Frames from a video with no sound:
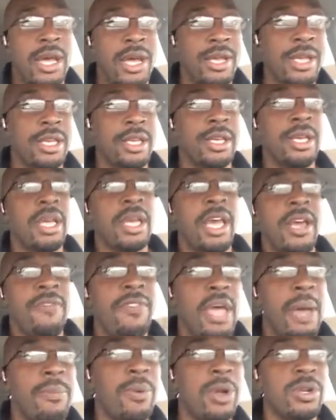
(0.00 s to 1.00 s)
Like
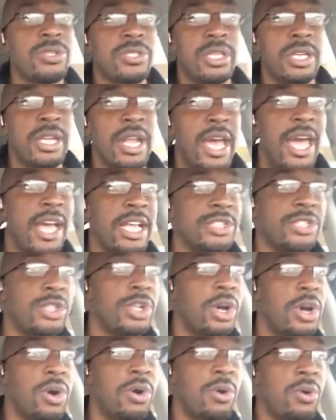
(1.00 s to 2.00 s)
if that person has
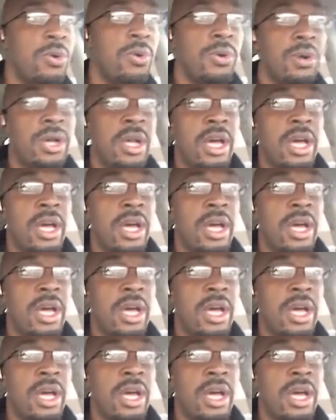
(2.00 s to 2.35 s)
no